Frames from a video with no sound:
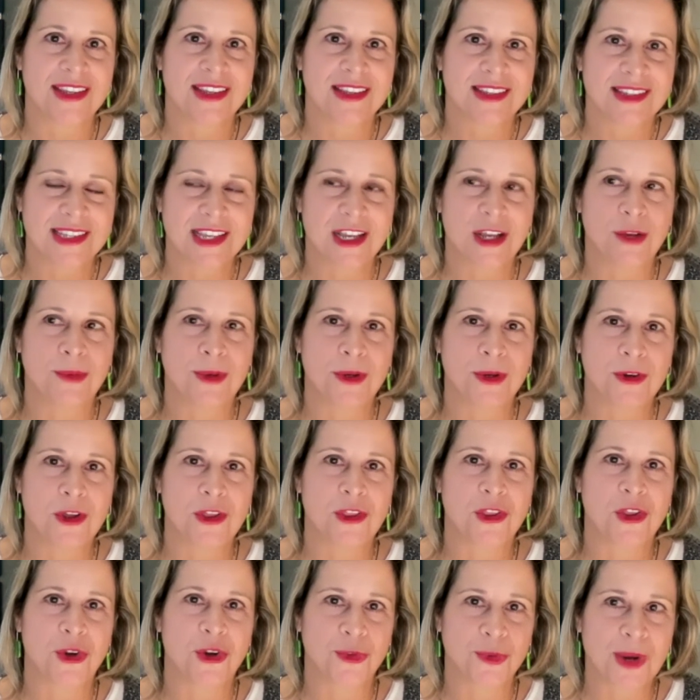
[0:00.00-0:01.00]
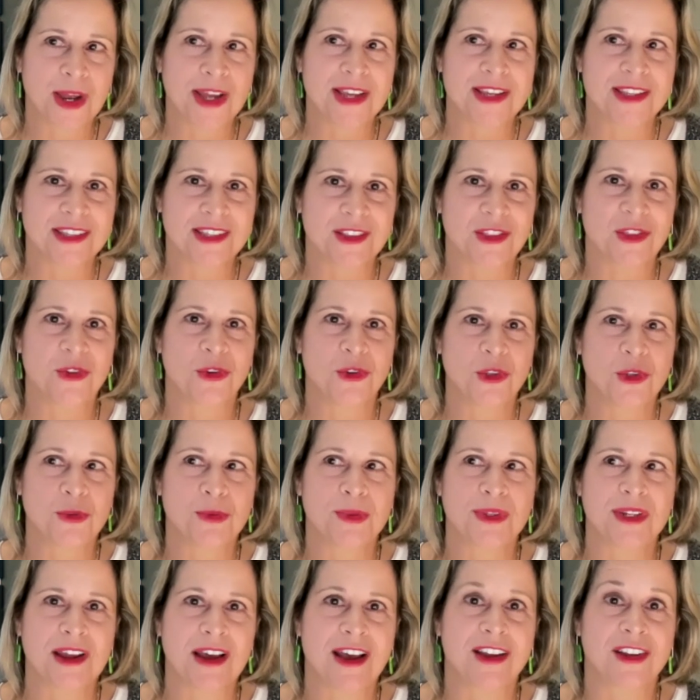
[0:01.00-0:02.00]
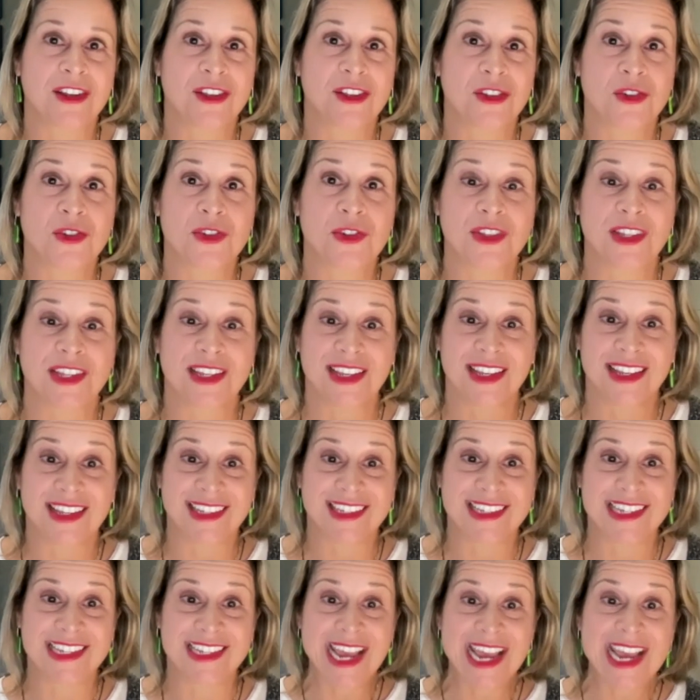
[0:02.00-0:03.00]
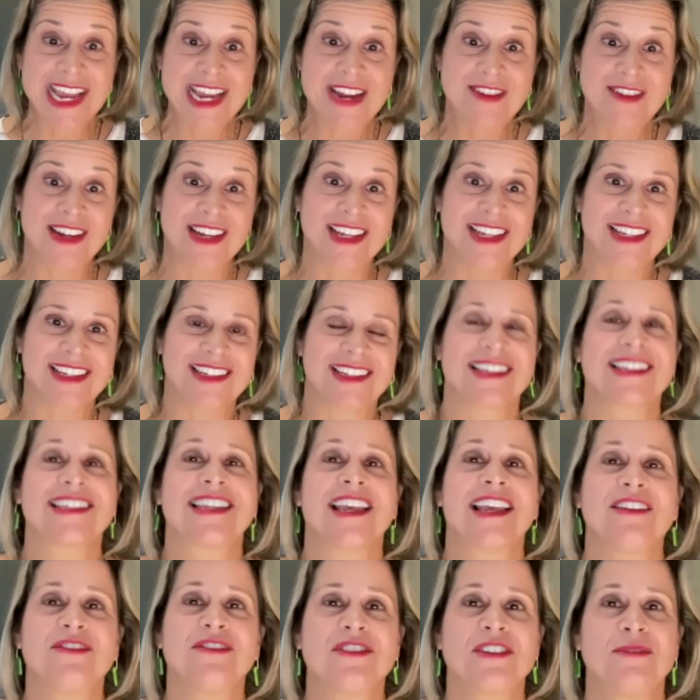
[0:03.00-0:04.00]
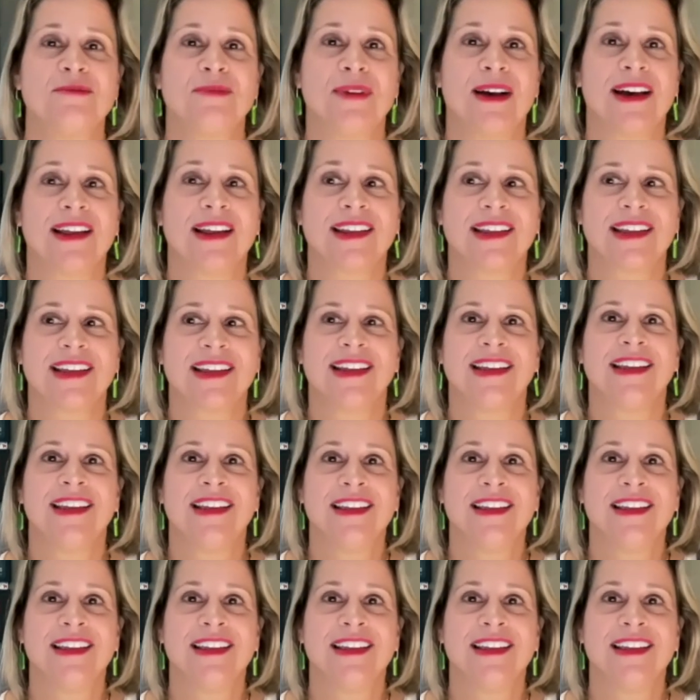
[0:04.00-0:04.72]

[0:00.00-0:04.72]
sailboat on the horizon through the binoculars, thinking, yay, we get to save somebody,